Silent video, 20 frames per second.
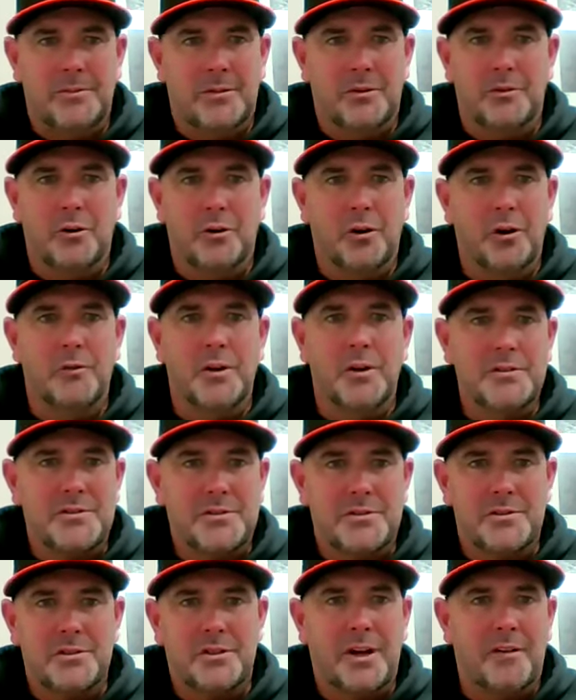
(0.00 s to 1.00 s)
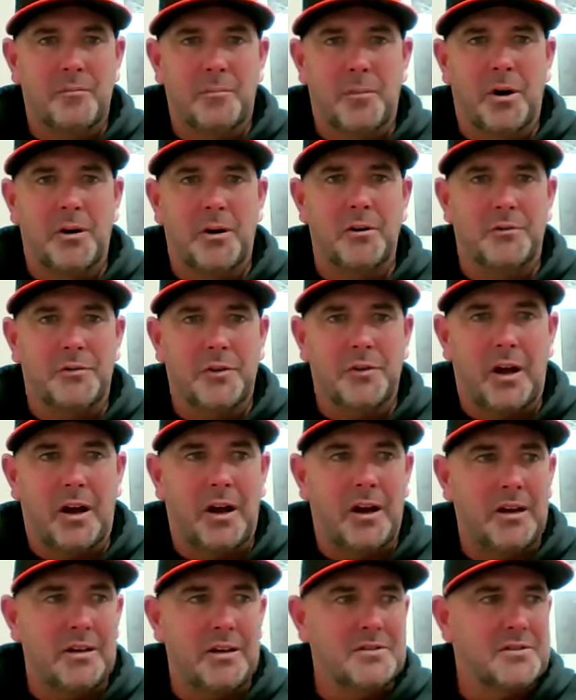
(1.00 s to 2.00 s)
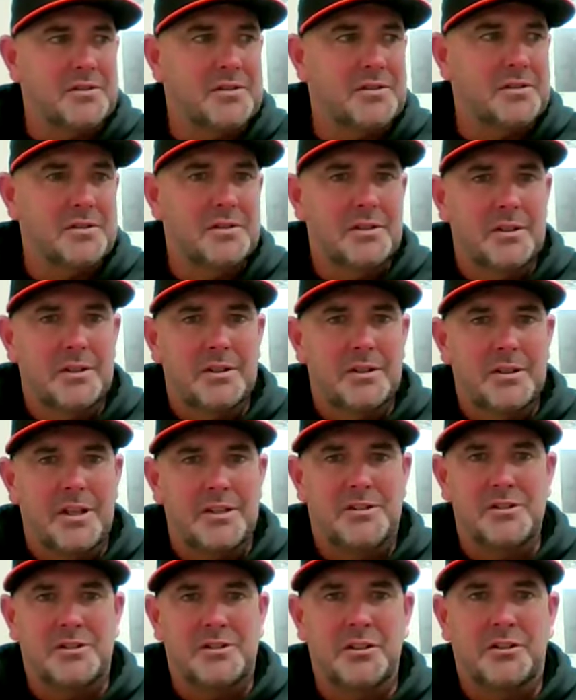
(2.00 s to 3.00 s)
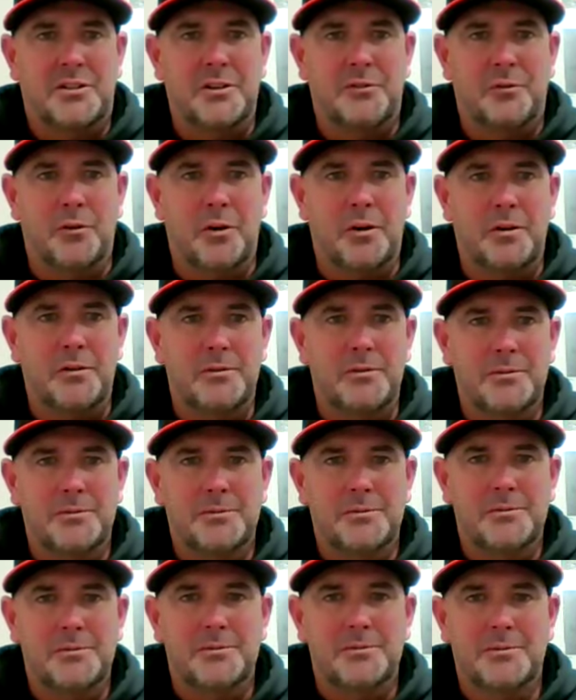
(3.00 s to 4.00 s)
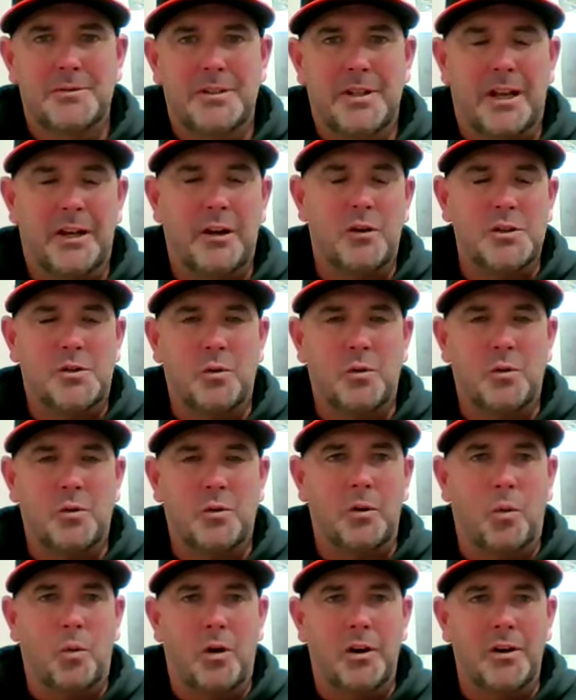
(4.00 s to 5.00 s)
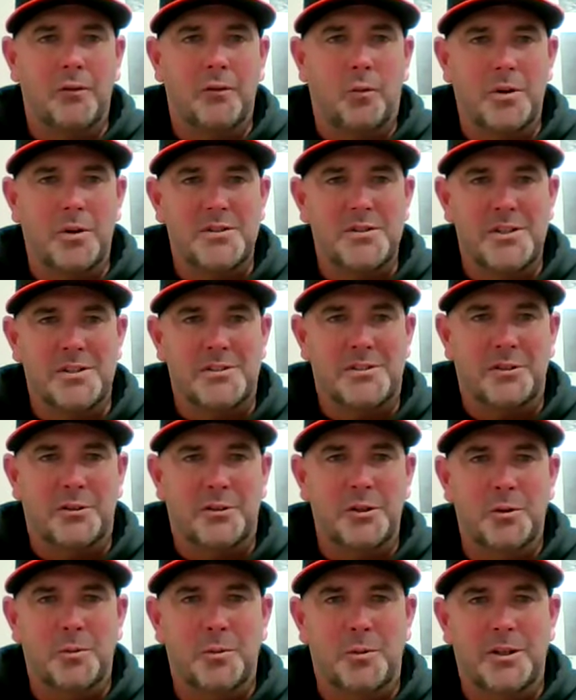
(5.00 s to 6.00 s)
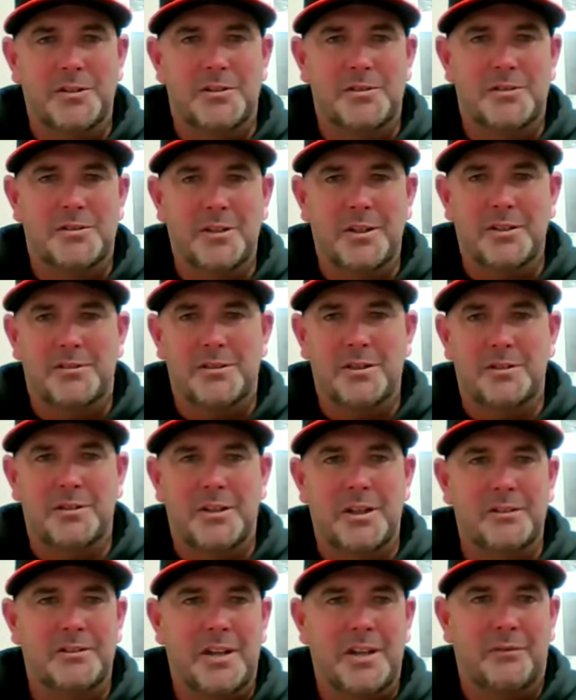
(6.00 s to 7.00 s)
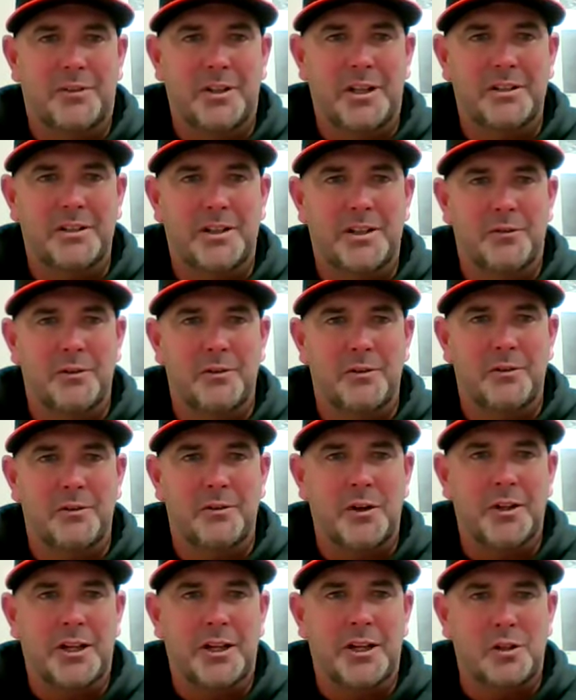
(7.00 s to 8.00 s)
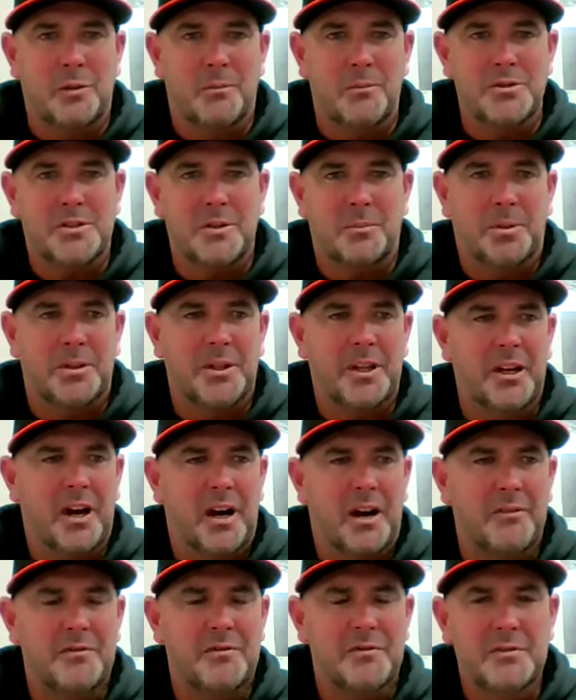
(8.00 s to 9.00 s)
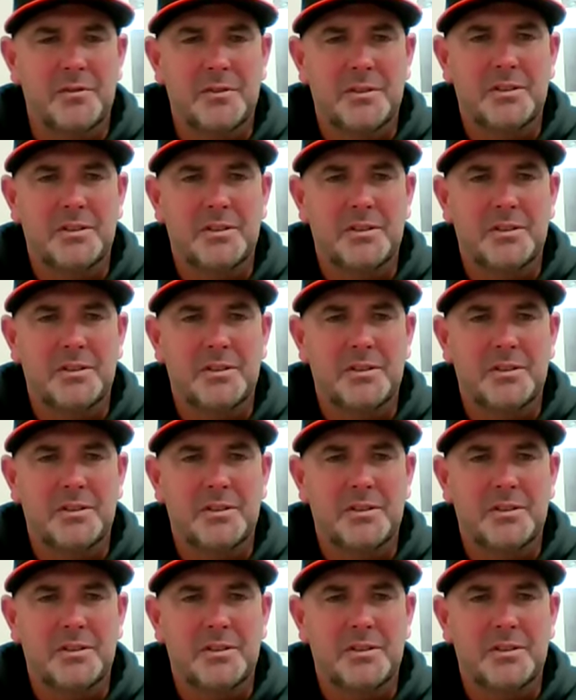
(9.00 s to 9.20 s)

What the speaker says: you're nervous, you have butterflies. It's just a different, I know it's only one of 162, but it's definitely a different feeling. It's almost a playoff